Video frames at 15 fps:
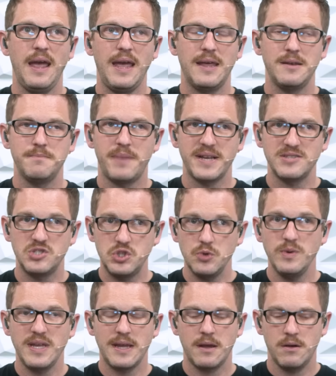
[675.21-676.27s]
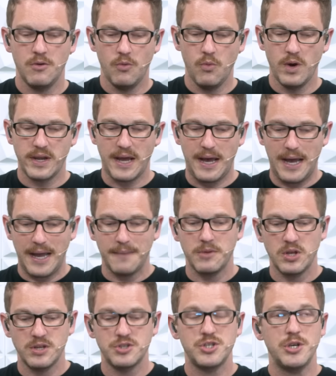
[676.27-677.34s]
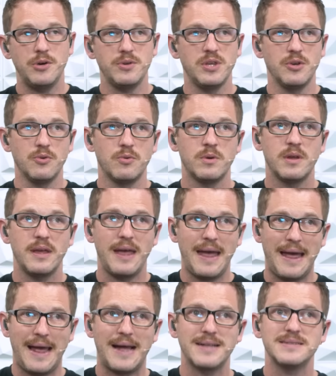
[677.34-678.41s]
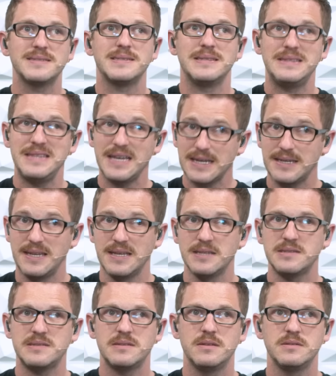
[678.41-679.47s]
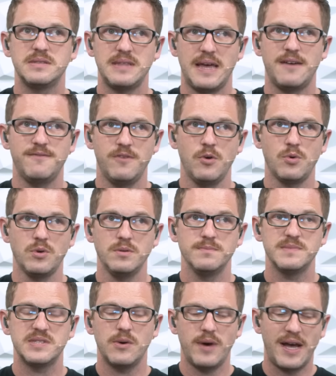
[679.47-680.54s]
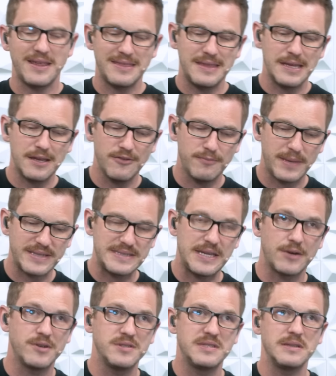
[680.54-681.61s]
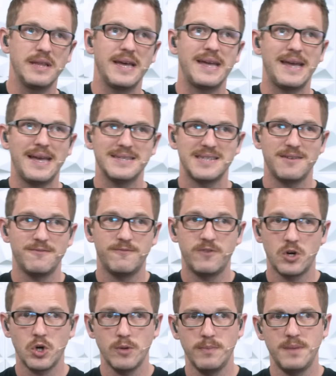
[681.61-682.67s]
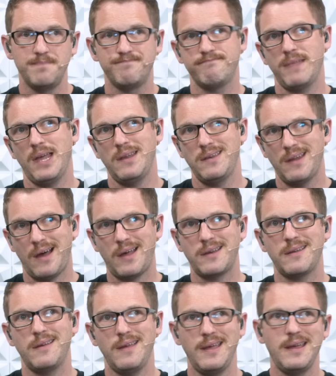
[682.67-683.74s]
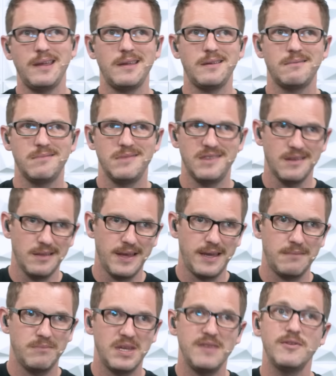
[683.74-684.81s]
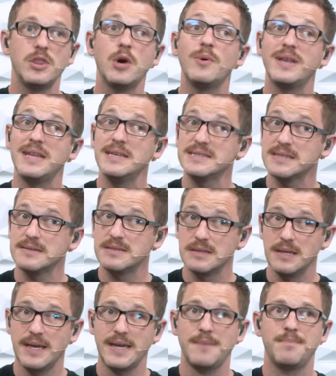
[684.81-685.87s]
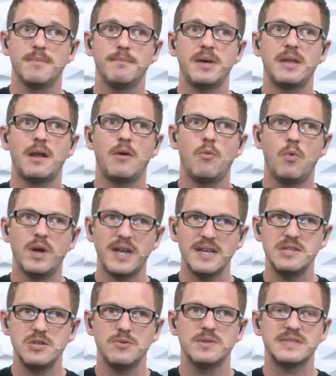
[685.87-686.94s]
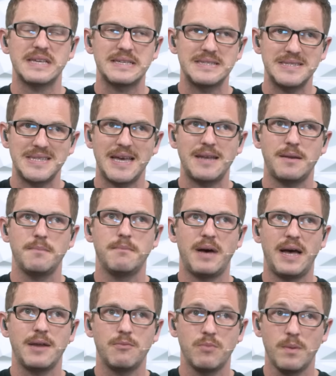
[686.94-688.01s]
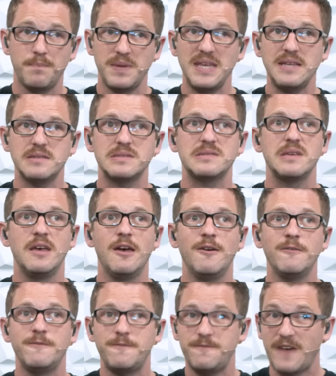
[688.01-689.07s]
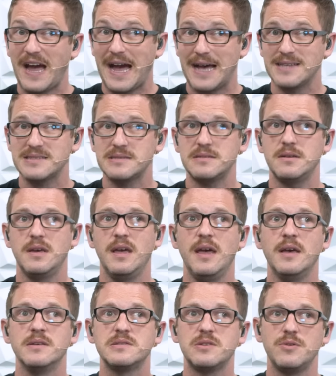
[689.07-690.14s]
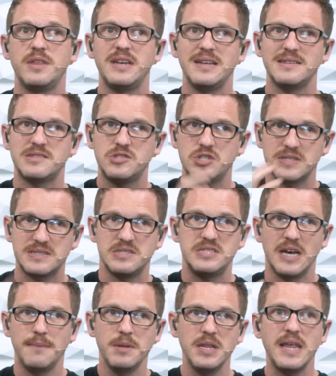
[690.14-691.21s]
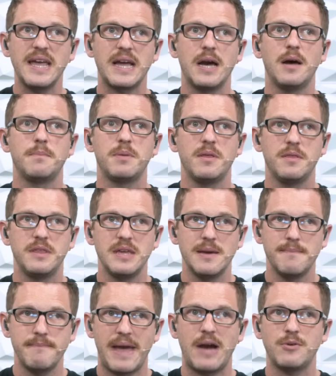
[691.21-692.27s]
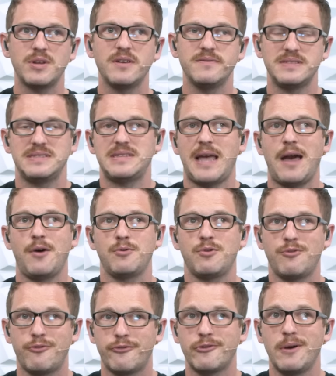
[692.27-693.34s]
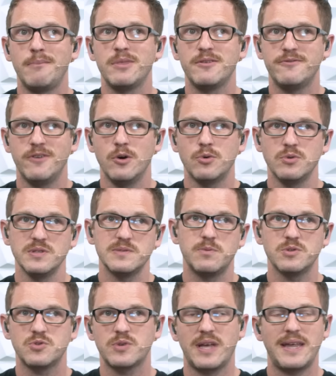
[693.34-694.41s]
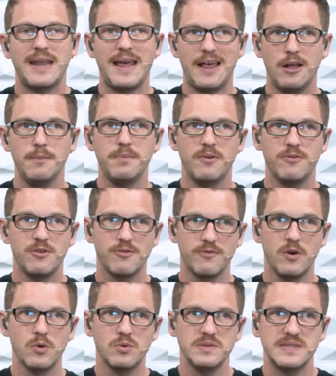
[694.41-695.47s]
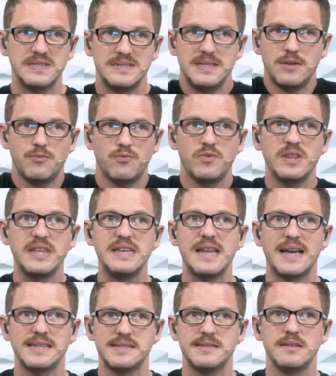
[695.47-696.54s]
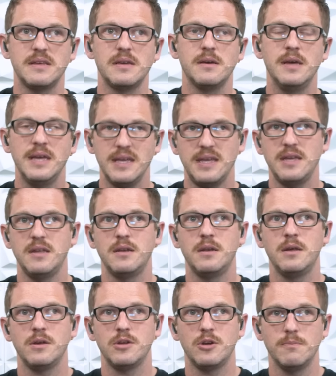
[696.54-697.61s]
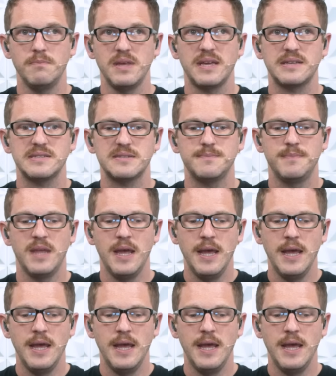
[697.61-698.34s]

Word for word: And by doing what I'm going to show you, adds thickness to that vocal. So I think of my stereo delay as a verb, not a delay, even though it is a delay. But what I do is I set my repeats fast so that it's just doubling up the amount of sound from the vocals, which kind of help your vocals sit really nicely in your mix.